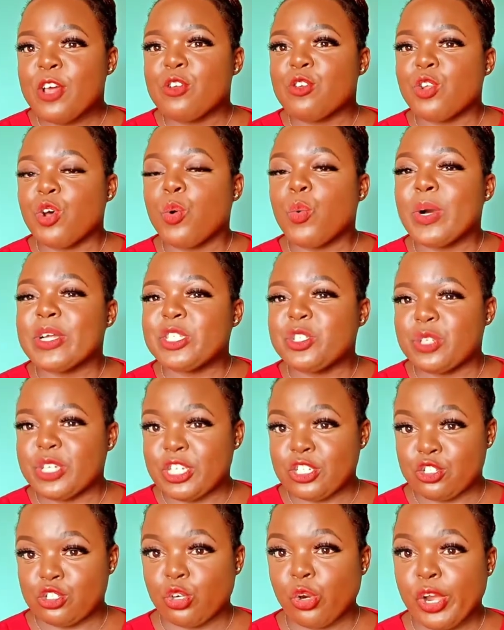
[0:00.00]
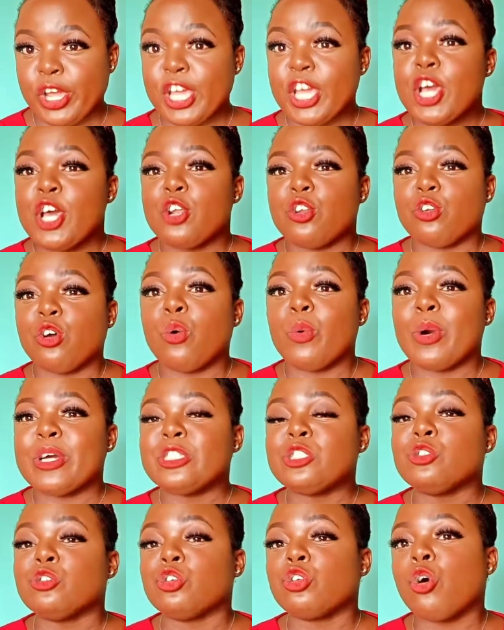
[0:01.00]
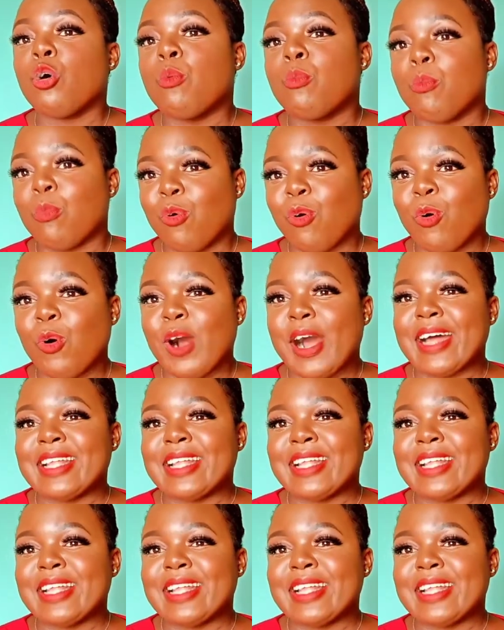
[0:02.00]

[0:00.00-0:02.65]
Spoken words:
know what you enjoy, know what you know more,